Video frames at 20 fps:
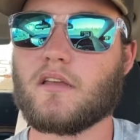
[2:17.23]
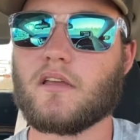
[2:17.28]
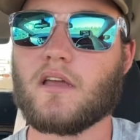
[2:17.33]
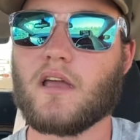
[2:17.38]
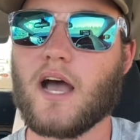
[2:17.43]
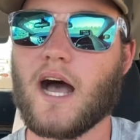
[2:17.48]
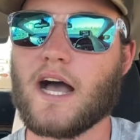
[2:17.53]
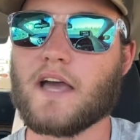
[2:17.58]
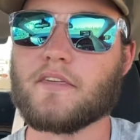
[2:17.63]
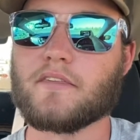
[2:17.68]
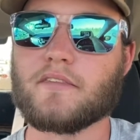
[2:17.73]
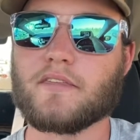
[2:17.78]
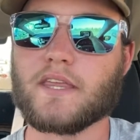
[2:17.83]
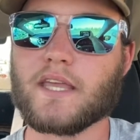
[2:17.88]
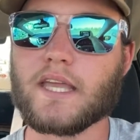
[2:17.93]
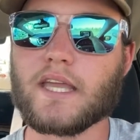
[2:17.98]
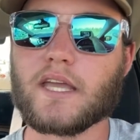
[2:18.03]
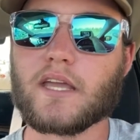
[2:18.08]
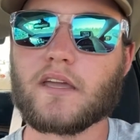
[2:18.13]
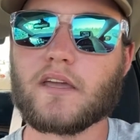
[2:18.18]
I
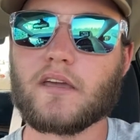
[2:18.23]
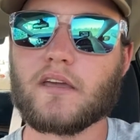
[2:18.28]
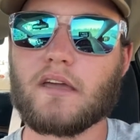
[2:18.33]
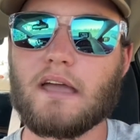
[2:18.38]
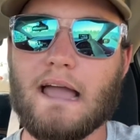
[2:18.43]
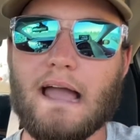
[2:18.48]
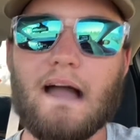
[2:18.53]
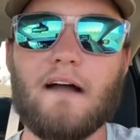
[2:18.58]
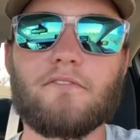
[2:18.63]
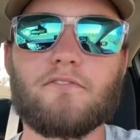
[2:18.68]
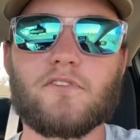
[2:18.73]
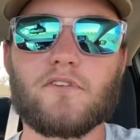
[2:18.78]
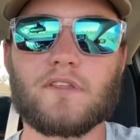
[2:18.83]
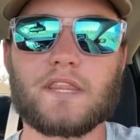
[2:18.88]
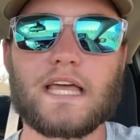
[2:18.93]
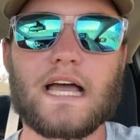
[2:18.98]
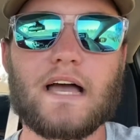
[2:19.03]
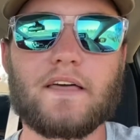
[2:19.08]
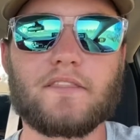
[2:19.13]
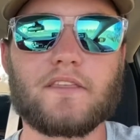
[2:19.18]
think after
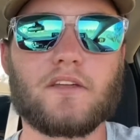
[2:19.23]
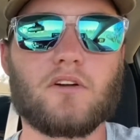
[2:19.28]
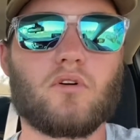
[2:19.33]
that the